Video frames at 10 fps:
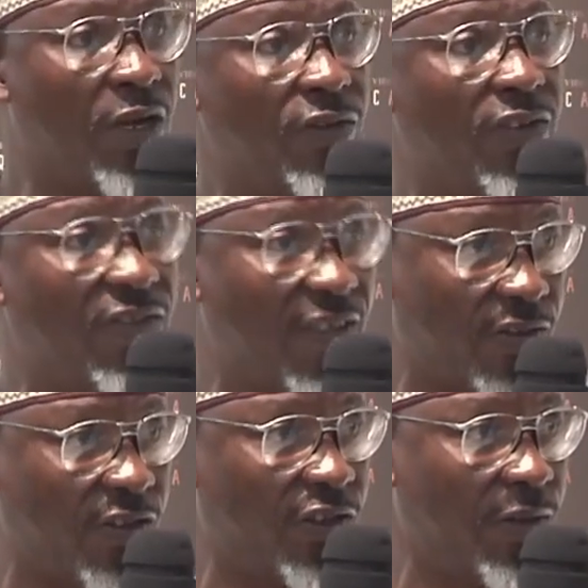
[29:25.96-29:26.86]
when you say
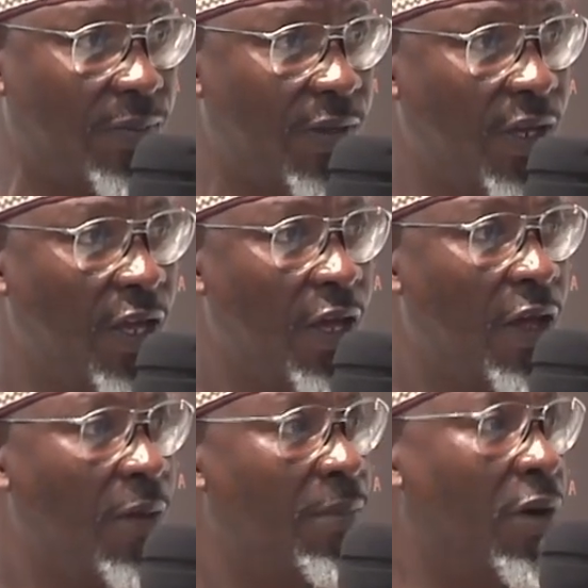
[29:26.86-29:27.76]
censorship.
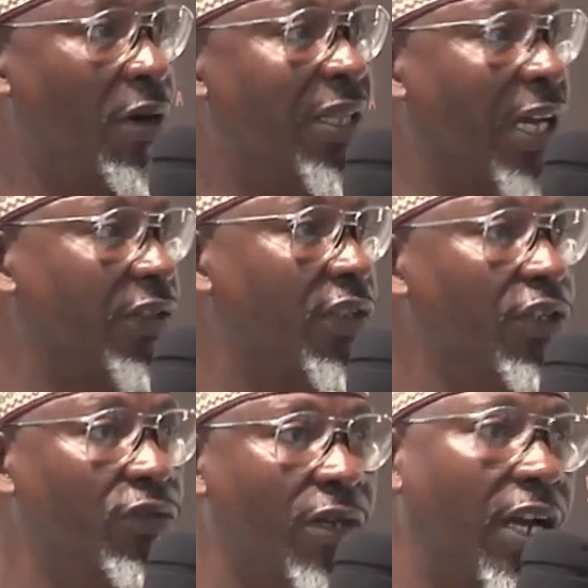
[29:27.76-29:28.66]
But it has
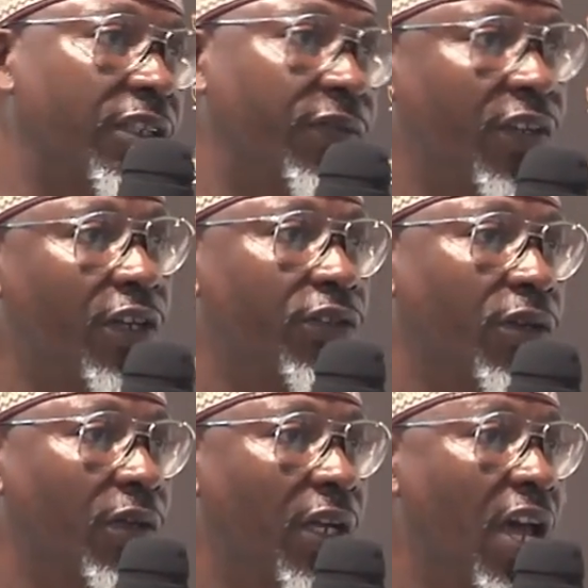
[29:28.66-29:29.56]
changed to
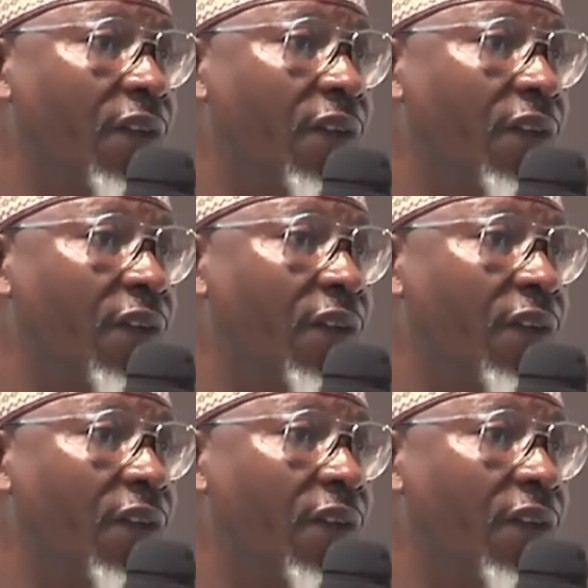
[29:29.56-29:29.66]
classification.